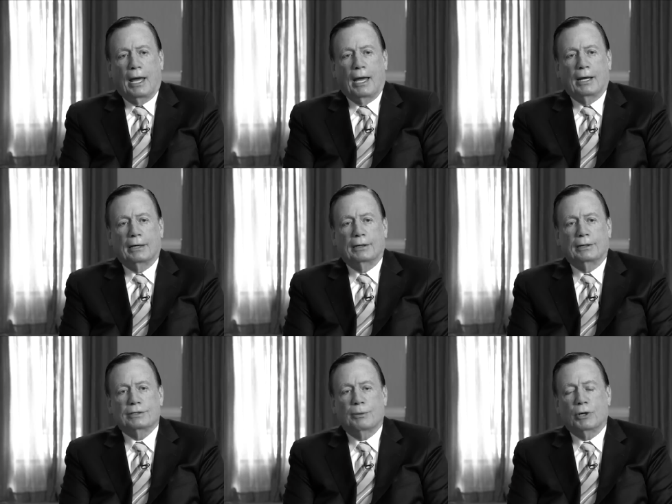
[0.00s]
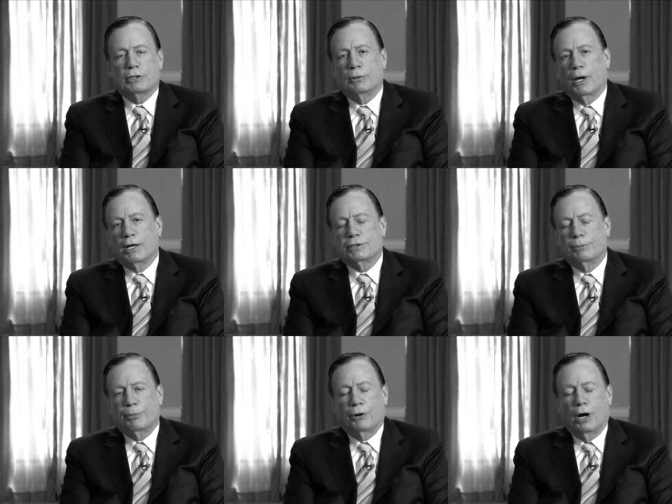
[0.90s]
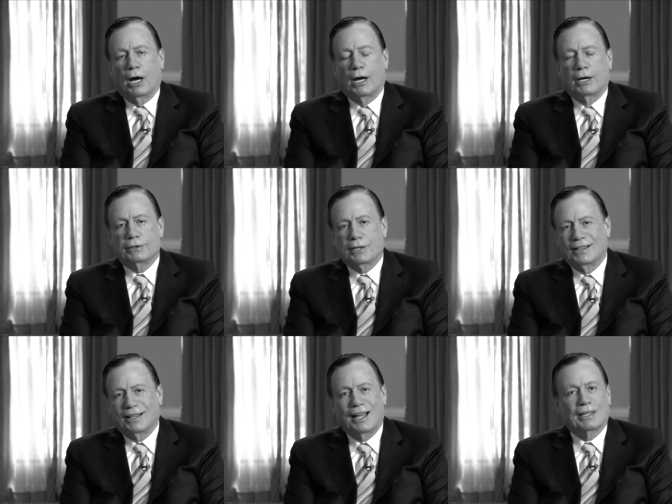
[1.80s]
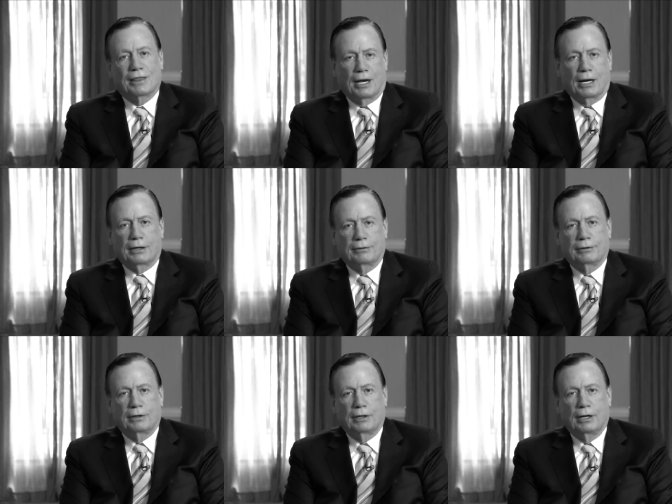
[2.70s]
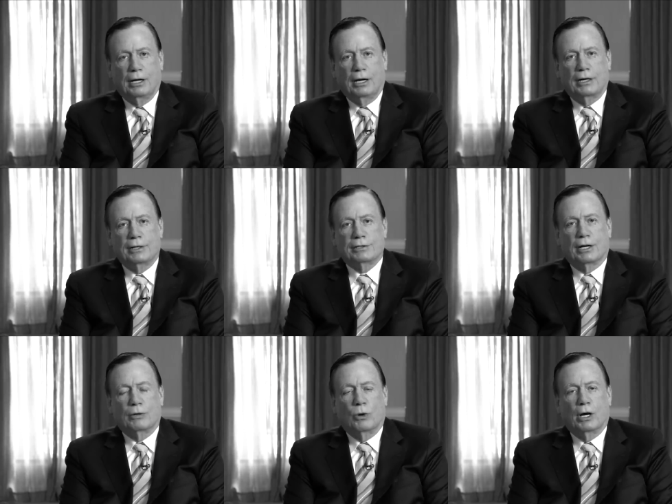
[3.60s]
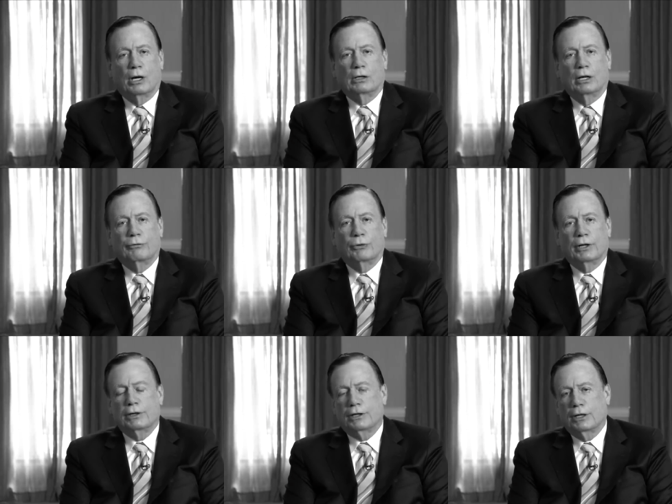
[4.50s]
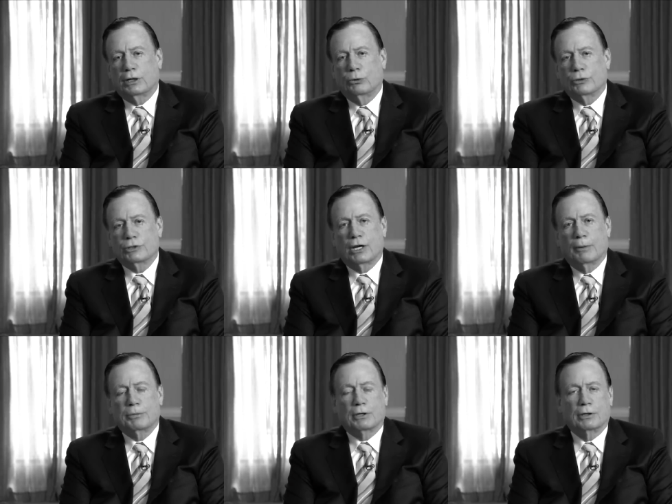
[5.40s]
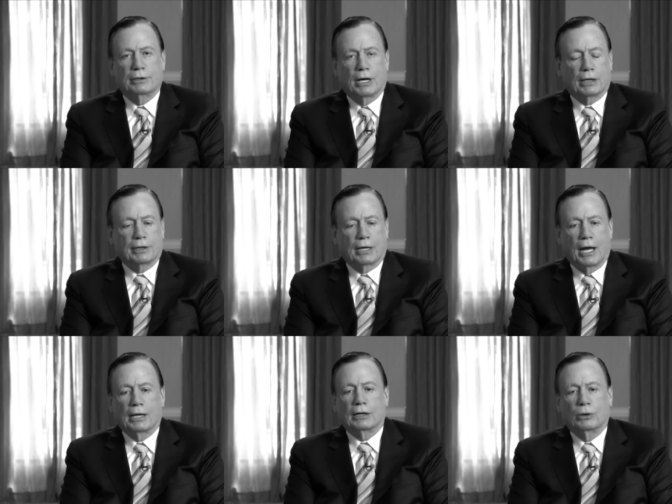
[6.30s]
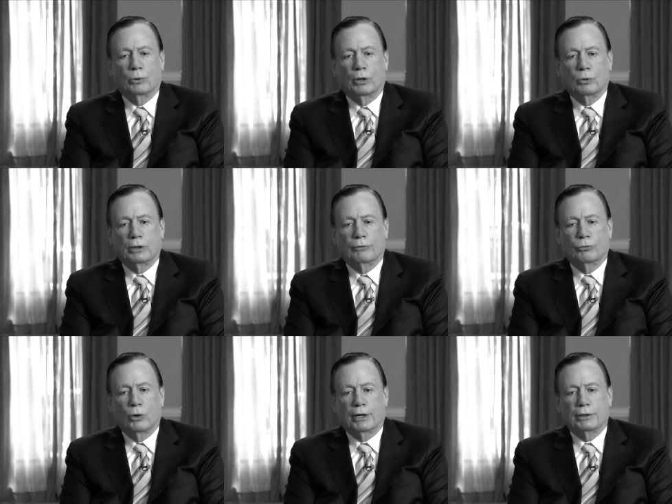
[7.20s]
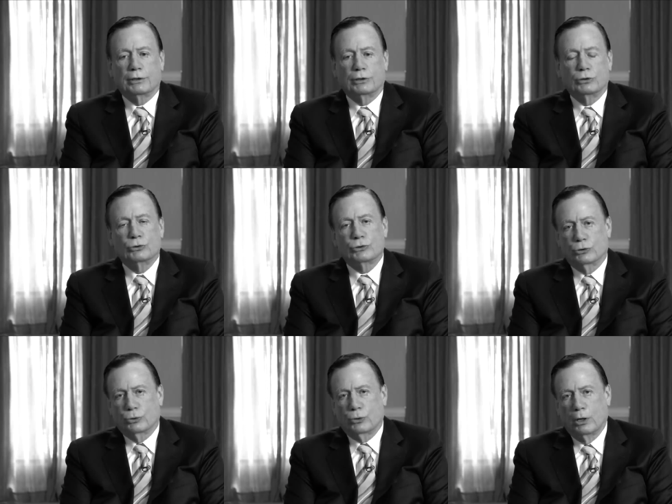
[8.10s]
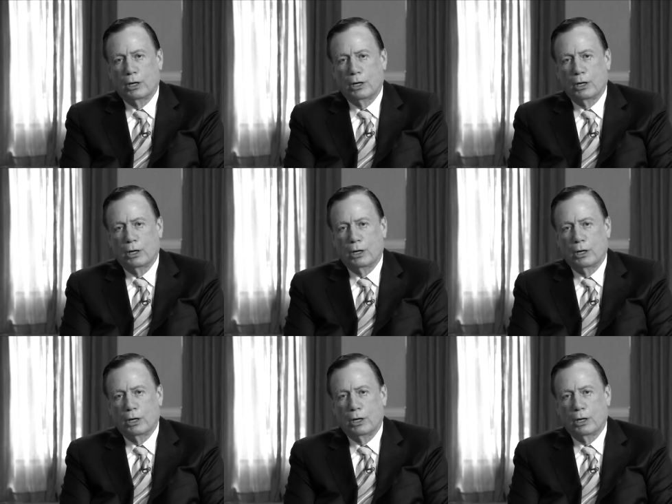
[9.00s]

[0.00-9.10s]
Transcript: and somewhat to my surprise, he liked that. He said, Well, if we didn't think you were skeptical, Dr. Gallagher, we wouldn't have wanted to use you.